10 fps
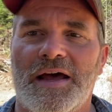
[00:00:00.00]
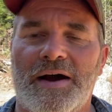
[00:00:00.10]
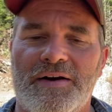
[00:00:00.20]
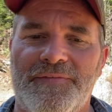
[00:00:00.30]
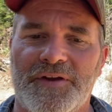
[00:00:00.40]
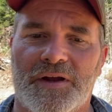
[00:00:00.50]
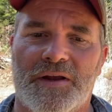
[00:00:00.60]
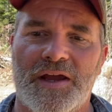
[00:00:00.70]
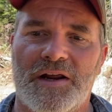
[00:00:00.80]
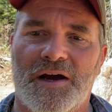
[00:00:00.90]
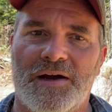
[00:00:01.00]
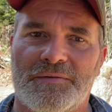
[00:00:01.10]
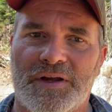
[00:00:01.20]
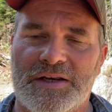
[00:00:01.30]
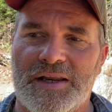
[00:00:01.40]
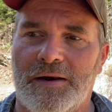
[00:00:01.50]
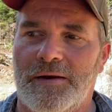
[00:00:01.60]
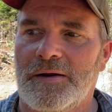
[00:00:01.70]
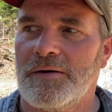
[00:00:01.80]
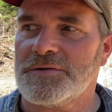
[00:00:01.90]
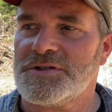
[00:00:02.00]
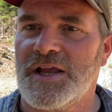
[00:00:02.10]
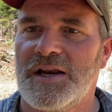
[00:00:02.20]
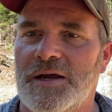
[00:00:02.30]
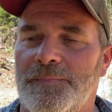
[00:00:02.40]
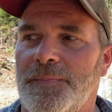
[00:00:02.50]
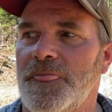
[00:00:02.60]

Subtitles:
I would have to get out, stand up.